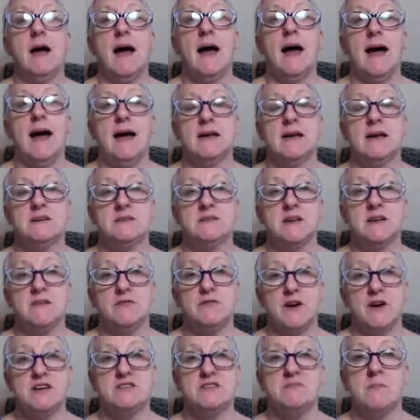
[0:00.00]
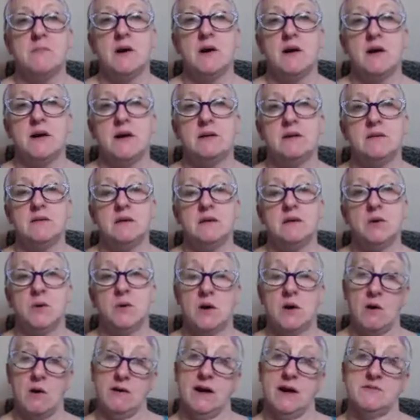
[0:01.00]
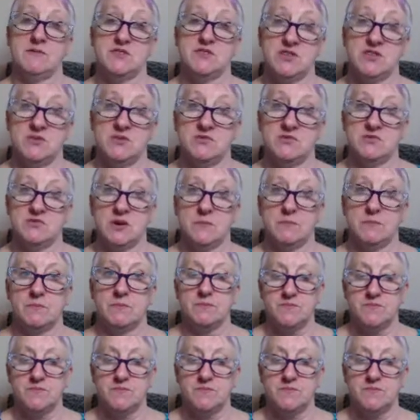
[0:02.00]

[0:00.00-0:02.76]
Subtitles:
and a friend of mine who can't have children.